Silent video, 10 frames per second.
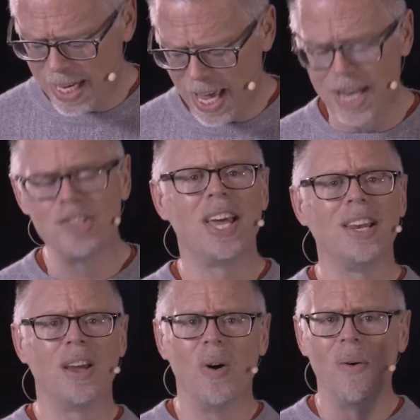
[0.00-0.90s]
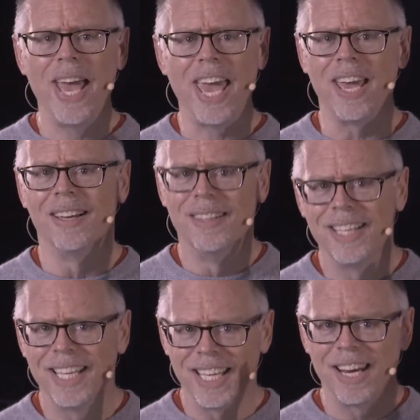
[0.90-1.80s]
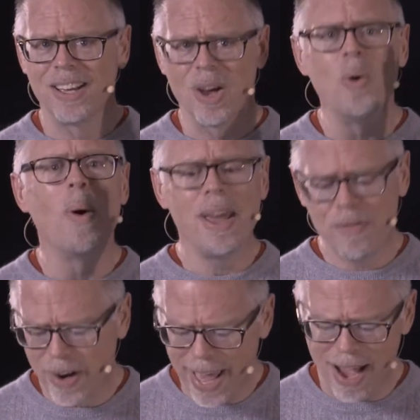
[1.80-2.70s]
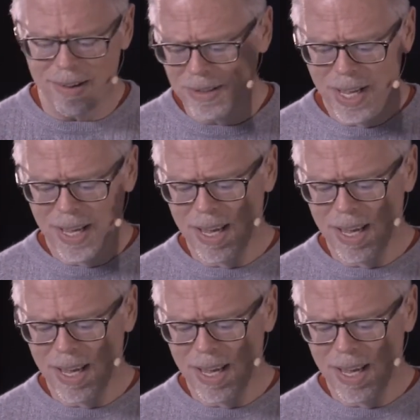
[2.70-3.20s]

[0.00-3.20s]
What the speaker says: and he said, "Go away, go away for now."